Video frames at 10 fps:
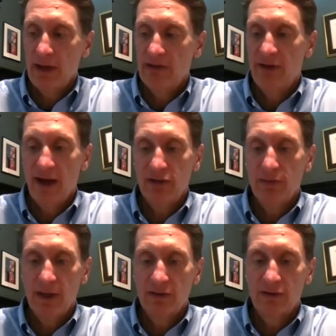
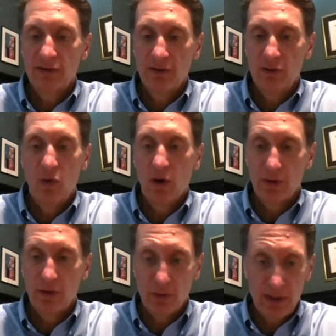investments to work
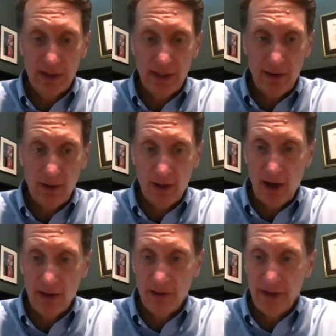with the retailer
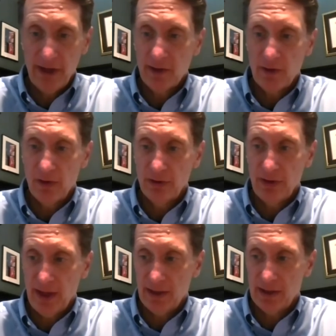on the vehicles
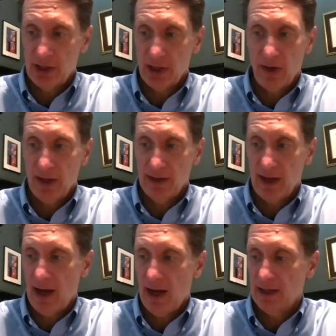that generate the
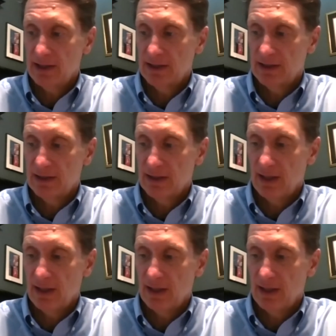highest,